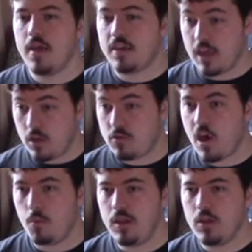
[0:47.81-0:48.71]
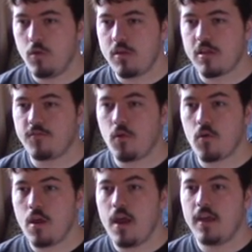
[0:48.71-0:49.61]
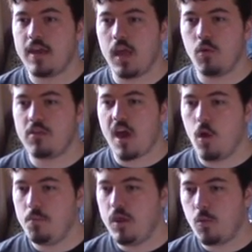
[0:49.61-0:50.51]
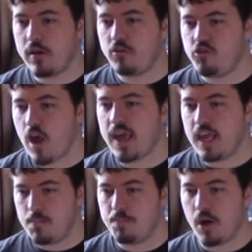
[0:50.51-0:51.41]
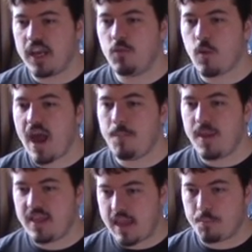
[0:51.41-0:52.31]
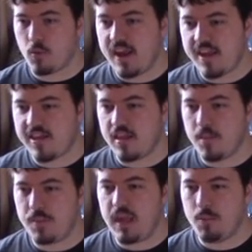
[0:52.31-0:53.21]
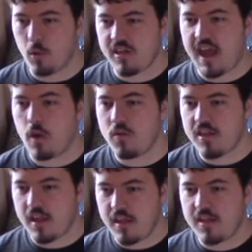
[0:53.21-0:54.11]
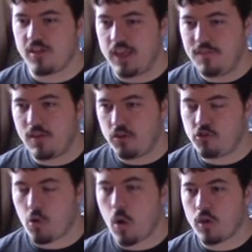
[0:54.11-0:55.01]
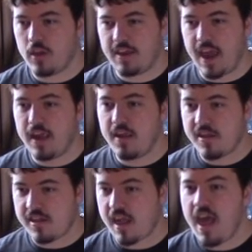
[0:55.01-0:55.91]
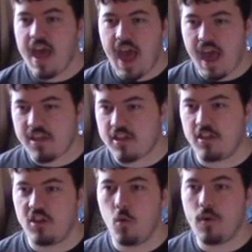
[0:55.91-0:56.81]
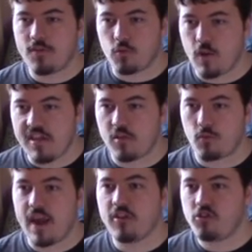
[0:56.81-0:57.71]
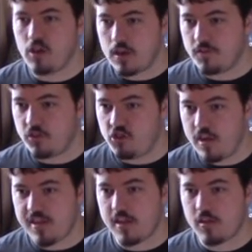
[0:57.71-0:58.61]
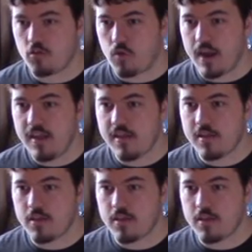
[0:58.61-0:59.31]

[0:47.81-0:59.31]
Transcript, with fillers: Can you tell me, Lucifer? Can you tell me what a giant bunny rabbit that breaks into people's houses leaving chocolate eggs has to do with the resurrection of Jesus Christ?